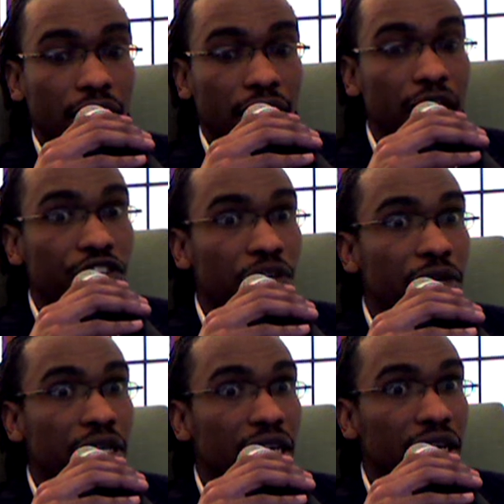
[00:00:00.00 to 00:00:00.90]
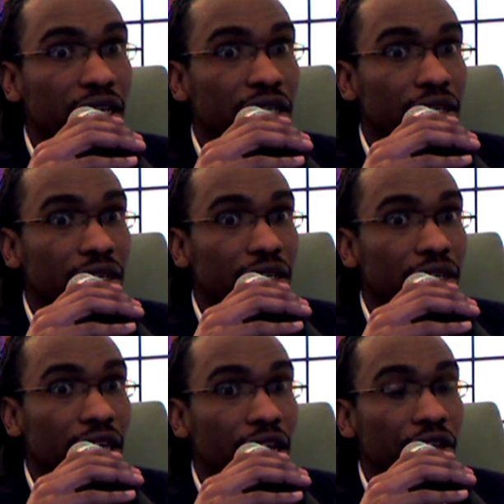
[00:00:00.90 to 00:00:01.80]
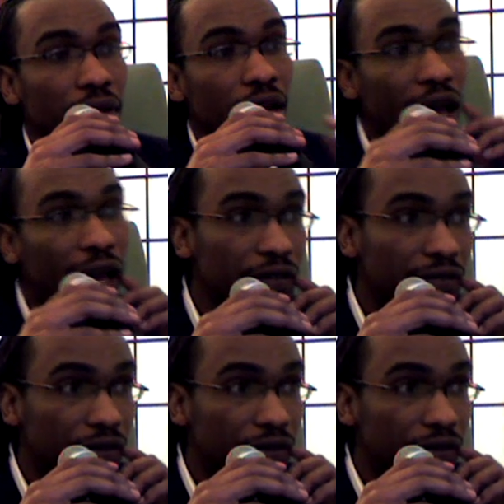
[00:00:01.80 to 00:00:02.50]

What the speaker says: needs to be done in your life,